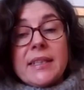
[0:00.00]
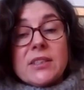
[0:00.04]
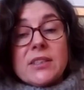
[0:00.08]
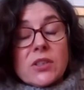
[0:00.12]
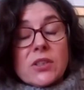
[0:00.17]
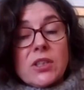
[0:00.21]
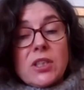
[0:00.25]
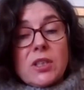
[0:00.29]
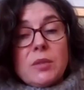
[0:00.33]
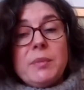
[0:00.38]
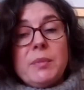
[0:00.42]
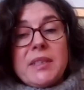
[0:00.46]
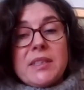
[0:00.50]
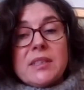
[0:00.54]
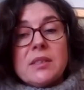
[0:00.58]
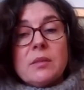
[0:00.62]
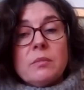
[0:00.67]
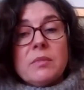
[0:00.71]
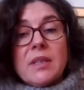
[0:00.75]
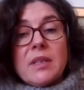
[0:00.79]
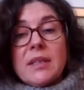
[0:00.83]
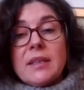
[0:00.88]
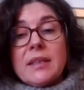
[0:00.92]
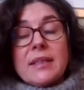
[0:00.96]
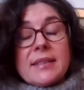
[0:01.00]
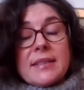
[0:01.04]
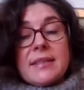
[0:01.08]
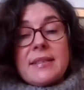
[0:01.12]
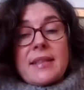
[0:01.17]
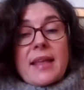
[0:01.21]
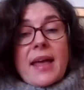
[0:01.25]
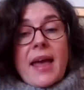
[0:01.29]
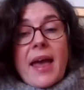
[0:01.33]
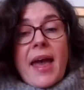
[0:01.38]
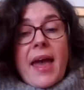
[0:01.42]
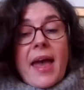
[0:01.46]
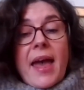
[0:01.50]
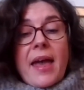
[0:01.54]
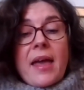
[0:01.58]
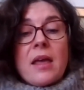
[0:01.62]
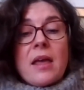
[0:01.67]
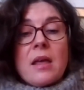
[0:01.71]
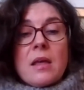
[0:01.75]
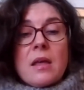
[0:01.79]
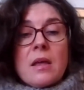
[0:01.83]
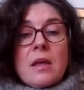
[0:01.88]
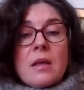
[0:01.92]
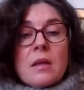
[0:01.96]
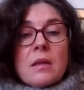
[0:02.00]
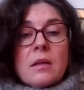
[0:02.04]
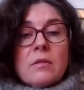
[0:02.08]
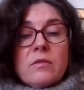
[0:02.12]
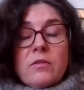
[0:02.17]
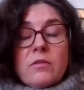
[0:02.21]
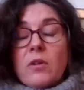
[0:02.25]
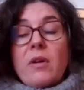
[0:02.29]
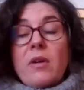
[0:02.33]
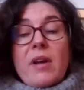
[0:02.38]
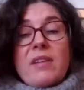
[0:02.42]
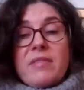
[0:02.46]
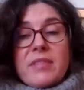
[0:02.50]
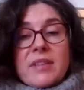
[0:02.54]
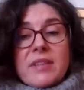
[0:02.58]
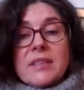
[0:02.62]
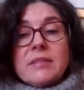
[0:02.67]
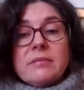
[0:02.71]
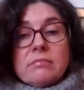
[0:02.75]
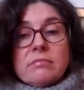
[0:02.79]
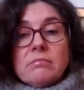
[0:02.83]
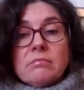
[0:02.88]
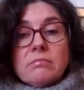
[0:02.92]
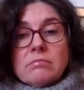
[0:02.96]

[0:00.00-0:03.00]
It's going to be something that's there forever